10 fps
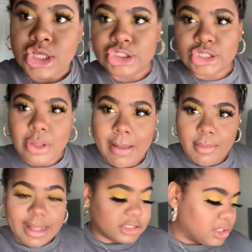so i'm
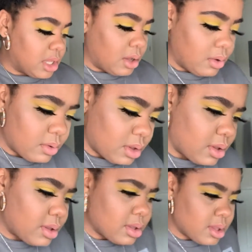about to go
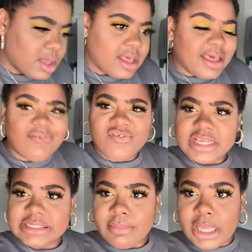
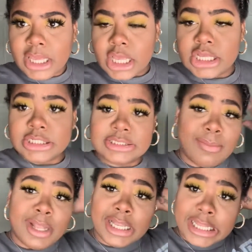fix me
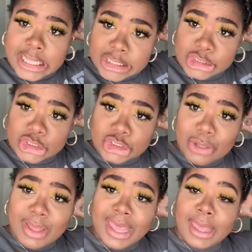some lunch
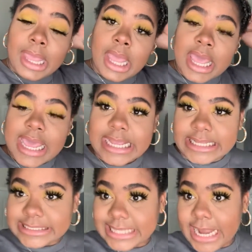okay
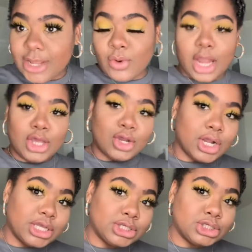and this lighting right
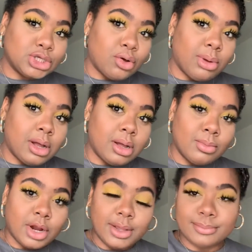here is so
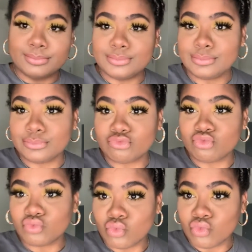bomb
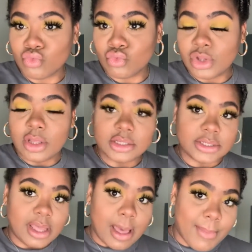right
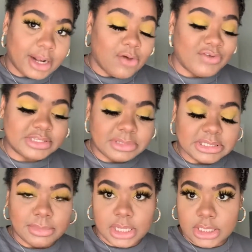so yeah i'm about to go fix me
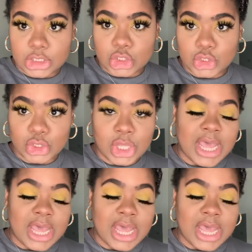some lunch